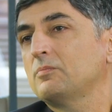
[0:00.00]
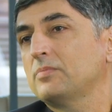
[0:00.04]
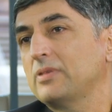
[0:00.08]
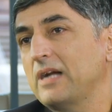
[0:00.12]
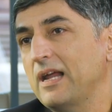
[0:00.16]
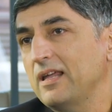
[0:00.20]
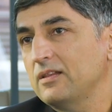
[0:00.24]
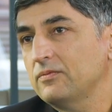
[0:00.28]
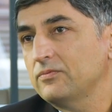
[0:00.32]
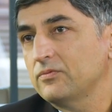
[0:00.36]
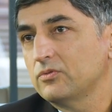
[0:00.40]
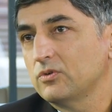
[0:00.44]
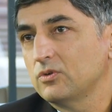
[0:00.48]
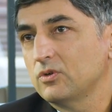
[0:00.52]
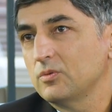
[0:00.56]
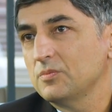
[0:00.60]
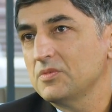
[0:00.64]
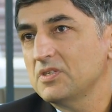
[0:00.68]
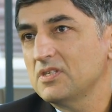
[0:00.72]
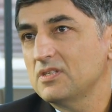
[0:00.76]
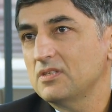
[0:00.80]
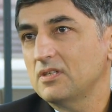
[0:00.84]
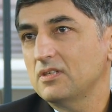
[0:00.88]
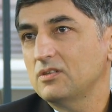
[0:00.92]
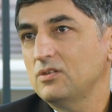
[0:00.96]

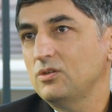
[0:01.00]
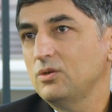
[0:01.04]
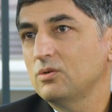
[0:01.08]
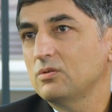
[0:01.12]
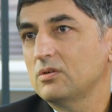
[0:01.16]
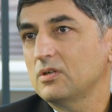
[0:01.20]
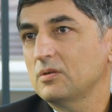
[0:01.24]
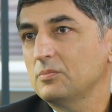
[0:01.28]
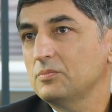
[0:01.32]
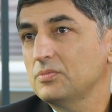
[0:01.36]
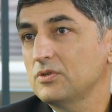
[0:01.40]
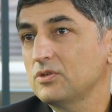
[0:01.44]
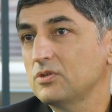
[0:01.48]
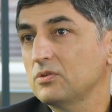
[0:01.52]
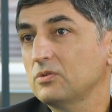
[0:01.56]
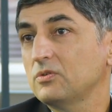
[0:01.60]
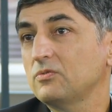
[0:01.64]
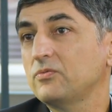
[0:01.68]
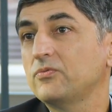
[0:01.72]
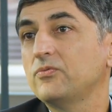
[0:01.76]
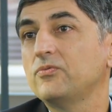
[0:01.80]
platforms that Europe should